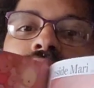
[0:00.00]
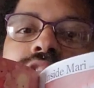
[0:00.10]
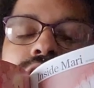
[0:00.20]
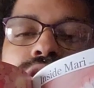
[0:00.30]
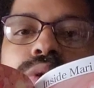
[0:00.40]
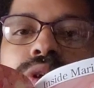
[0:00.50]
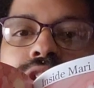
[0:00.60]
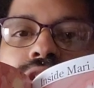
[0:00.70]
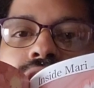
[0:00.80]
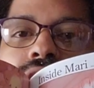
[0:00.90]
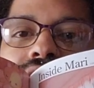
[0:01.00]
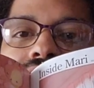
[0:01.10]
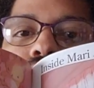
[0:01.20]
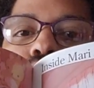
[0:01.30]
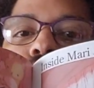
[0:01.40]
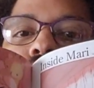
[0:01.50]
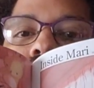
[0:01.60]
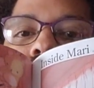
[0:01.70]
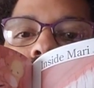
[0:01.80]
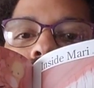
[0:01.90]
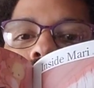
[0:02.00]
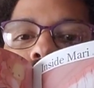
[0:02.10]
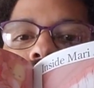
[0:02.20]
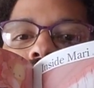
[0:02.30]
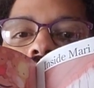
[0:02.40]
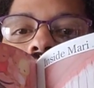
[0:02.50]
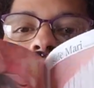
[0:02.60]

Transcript: Just gorgeous art. This is a really cool art book.